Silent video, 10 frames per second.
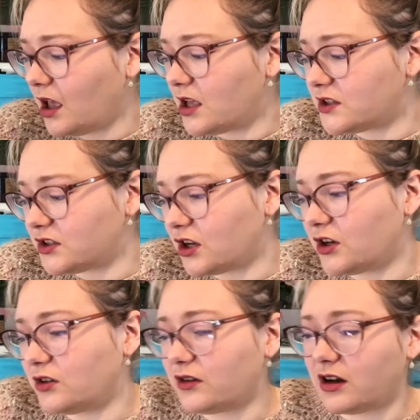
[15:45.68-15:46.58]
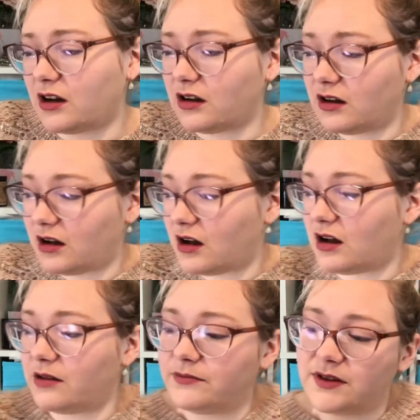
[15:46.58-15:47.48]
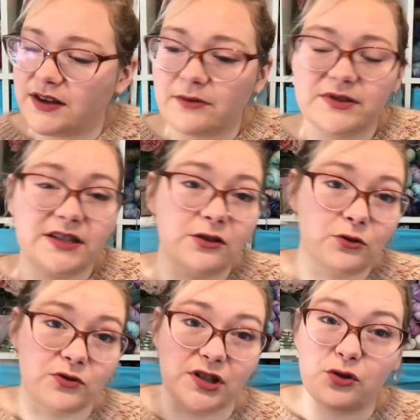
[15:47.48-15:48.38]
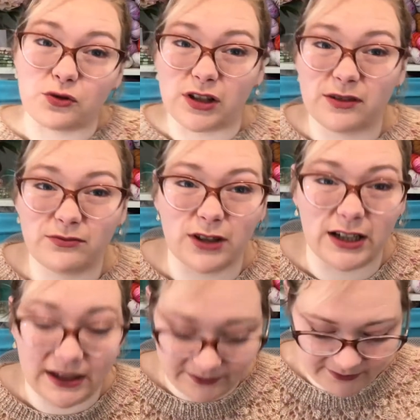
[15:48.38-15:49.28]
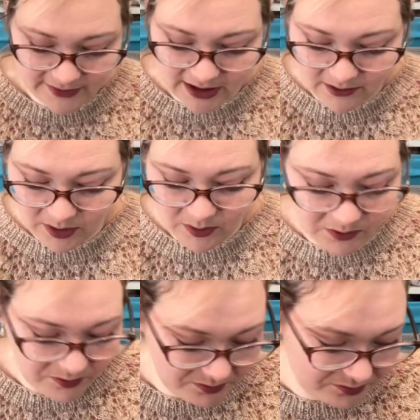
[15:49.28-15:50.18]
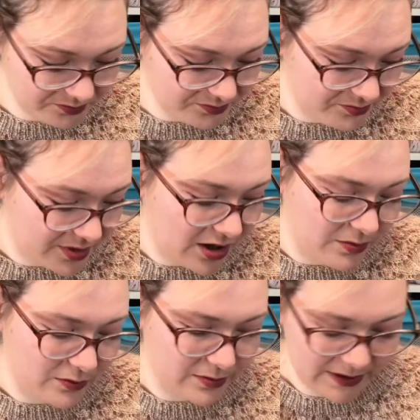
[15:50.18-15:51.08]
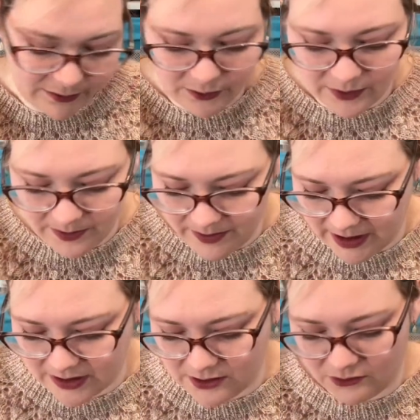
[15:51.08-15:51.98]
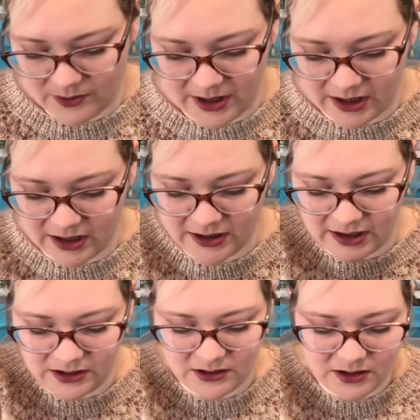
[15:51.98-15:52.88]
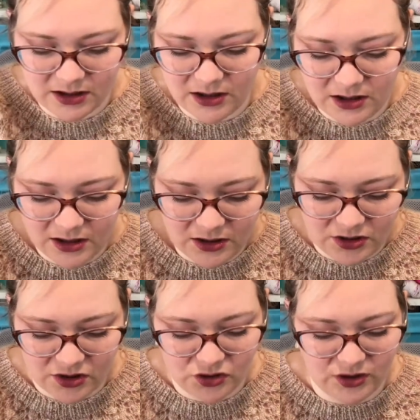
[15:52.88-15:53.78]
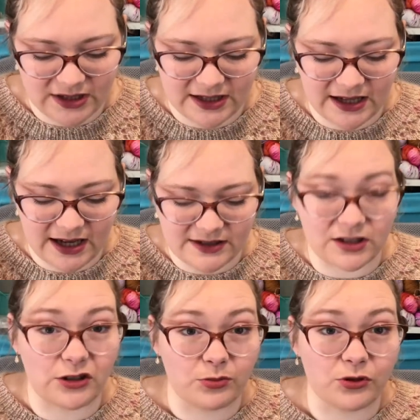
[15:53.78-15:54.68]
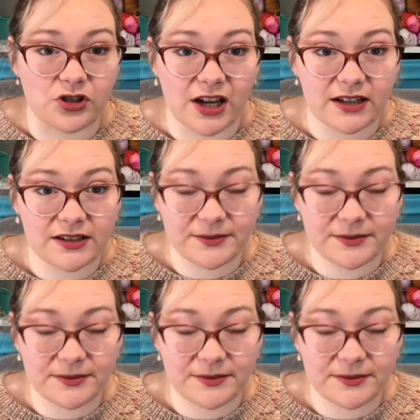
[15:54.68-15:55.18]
So that one's in the naughty corner really at the moment, but I probably will rip it back to the ribbing and then just treat it as a new project.